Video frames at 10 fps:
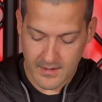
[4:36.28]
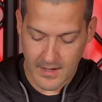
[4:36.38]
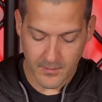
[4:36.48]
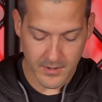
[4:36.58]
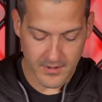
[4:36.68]

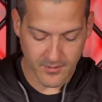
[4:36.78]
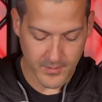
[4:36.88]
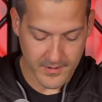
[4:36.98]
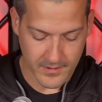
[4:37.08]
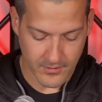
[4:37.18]
Now I'm going to
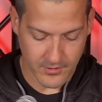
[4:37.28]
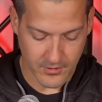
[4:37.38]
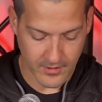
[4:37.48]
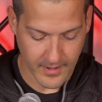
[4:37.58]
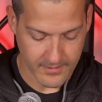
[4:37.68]
speak into the
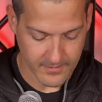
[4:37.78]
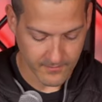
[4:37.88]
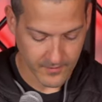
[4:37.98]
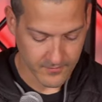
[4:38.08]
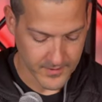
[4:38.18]
Shure
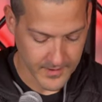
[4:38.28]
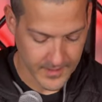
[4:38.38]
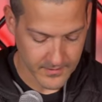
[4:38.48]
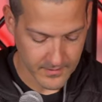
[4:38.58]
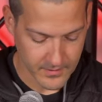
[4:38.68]

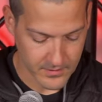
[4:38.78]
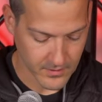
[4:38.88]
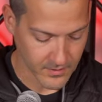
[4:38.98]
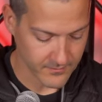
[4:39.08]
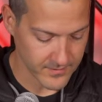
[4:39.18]
SM58. I'm going to
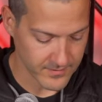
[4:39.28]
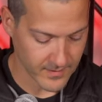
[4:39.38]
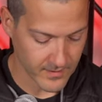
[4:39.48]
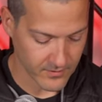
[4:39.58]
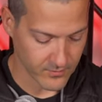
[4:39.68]
turn off these
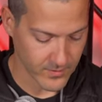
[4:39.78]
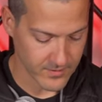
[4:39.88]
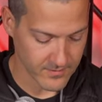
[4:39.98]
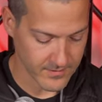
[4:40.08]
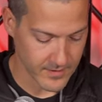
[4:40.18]
air
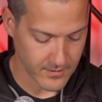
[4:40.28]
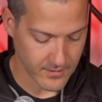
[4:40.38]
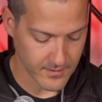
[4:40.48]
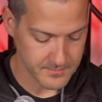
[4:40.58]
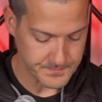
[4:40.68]
switches that are
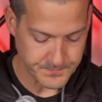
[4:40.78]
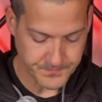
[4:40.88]
on.